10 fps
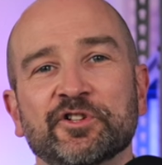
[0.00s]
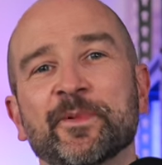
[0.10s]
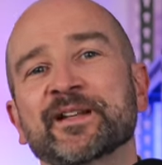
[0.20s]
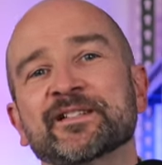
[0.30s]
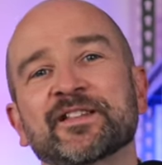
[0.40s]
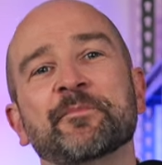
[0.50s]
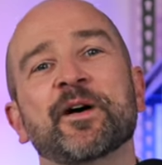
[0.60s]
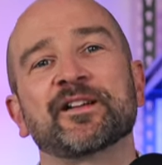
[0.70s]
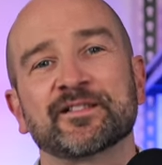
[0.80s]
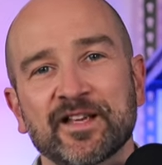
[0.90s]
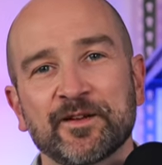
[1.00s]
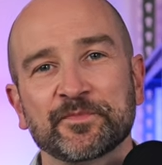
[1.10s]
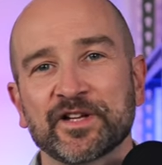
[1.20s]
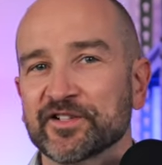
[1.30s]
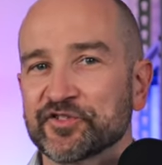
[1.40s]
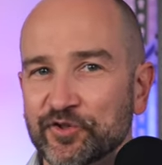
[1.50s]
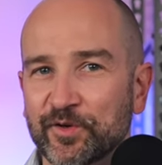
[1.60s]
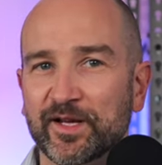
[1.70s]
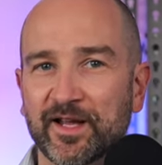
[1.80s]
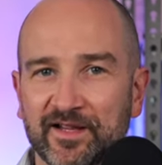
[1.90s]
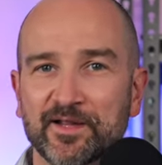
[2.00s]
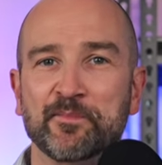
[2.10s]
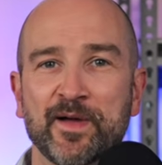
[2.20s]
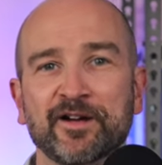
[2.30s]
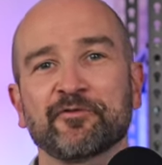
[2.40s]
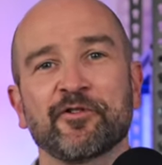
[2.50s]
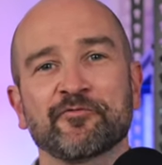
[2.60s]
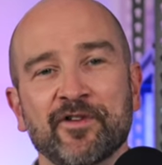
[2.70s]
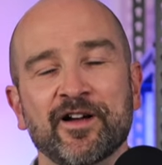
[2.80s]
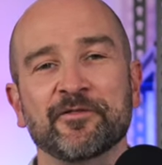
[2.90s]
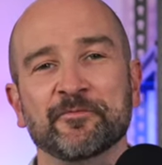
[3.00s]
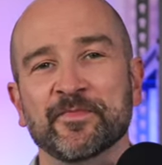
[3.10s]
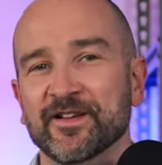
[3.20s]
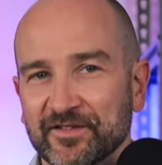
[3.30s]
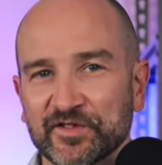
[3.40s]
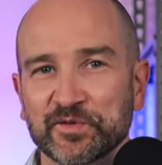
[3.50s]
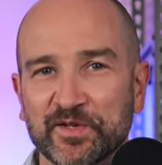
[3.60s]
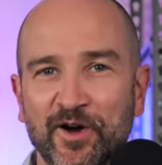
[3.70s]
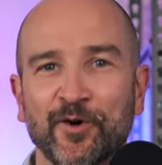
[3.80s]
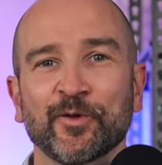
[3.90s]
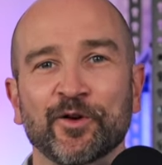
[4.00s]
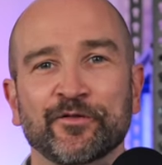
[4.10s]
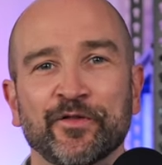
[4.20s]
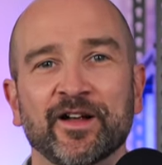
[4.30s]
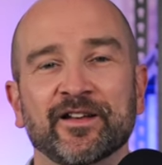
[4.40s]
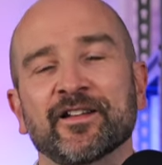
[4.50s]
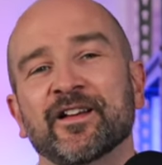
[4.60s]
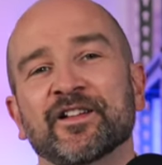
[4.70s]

You're about to see my attempt at shooting in the macro realm. This was a whole lot of fun.